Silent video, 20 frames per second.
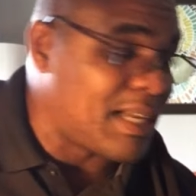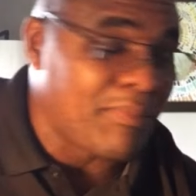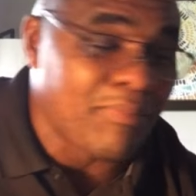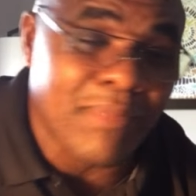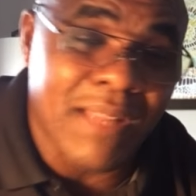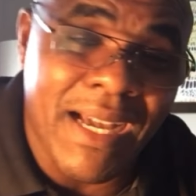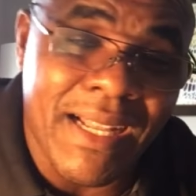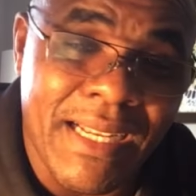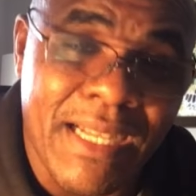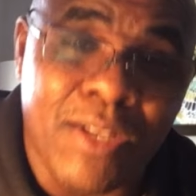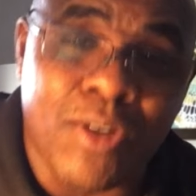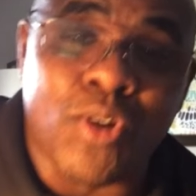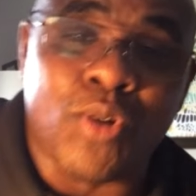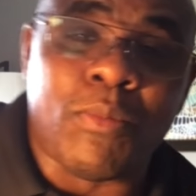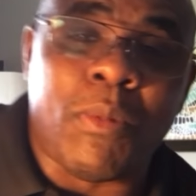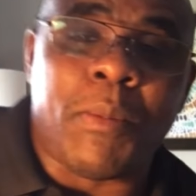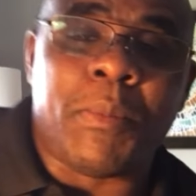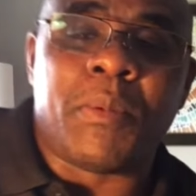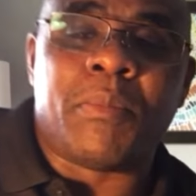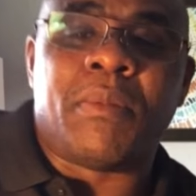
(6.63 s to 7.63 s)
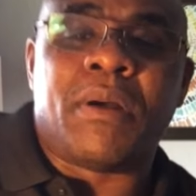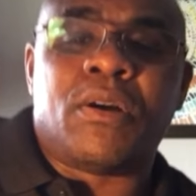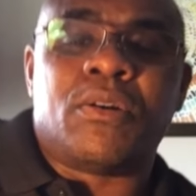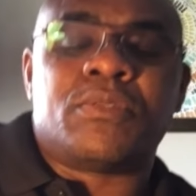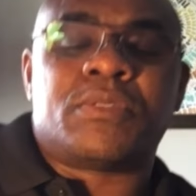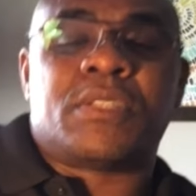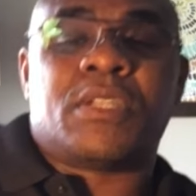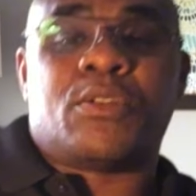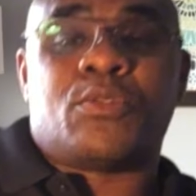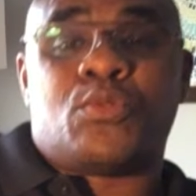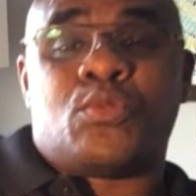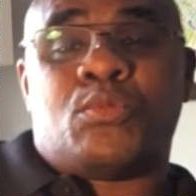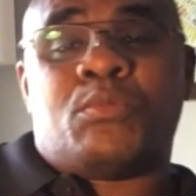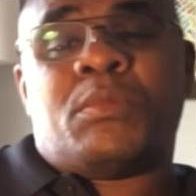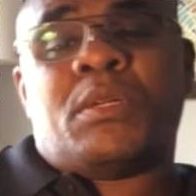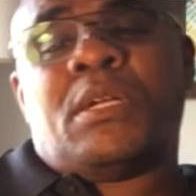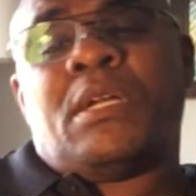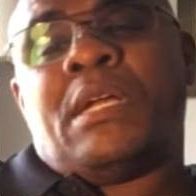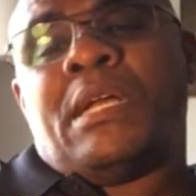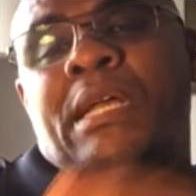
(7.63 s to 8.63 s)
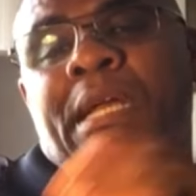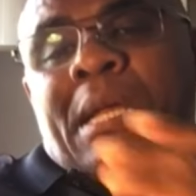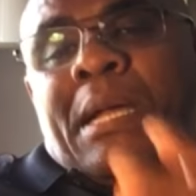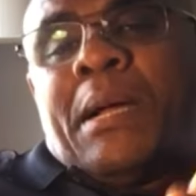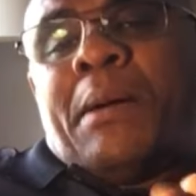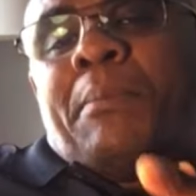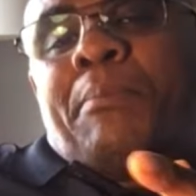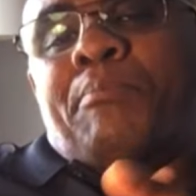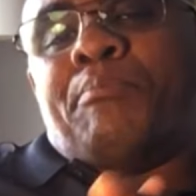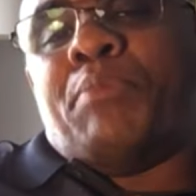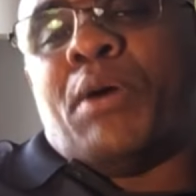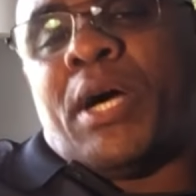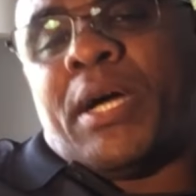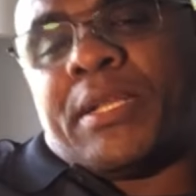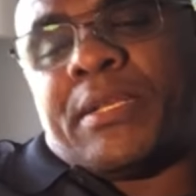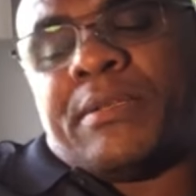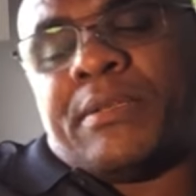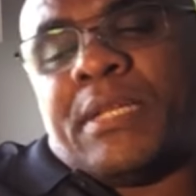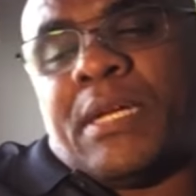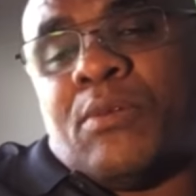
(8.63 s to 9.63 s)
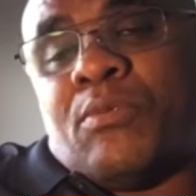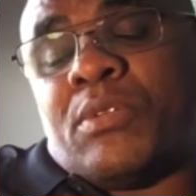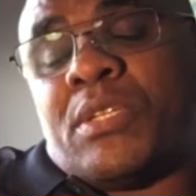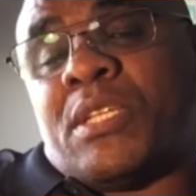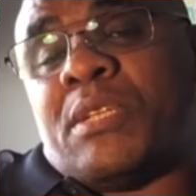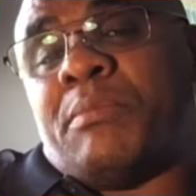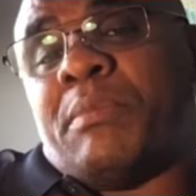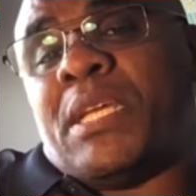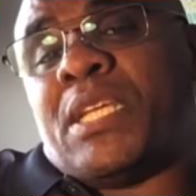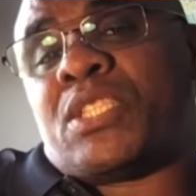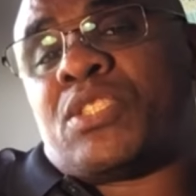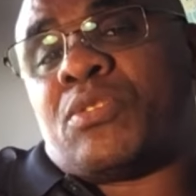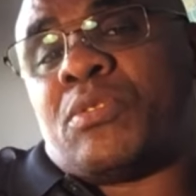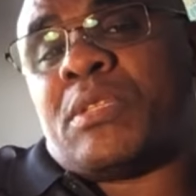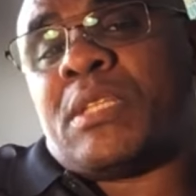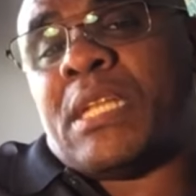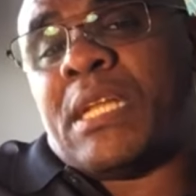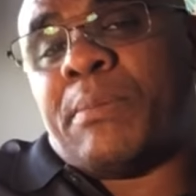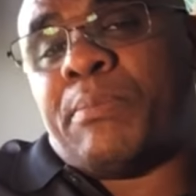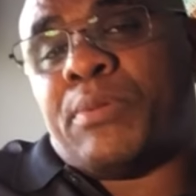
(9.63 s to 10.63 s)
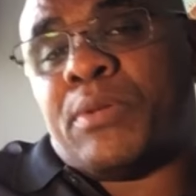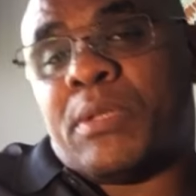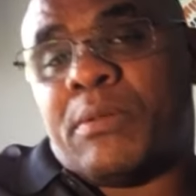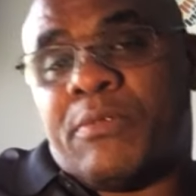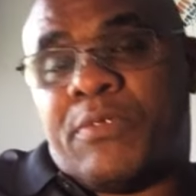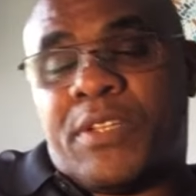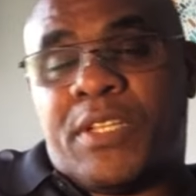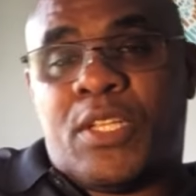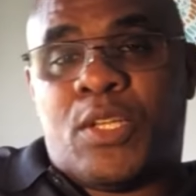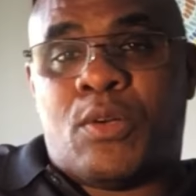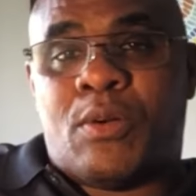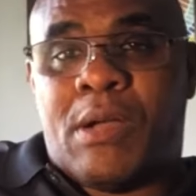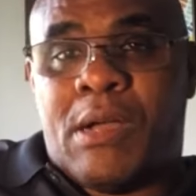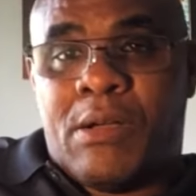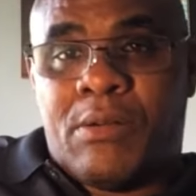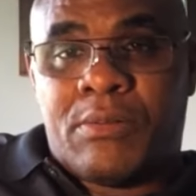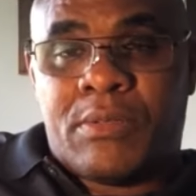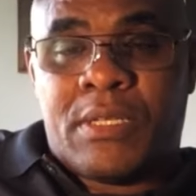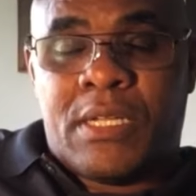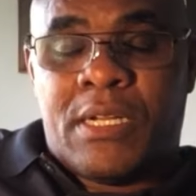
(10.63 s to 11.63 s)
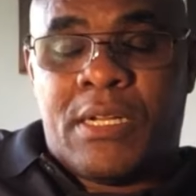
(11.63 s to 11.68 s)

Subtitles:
I'm not at home. I'm in my hotel room. But I wanted to make sure that I put a video out.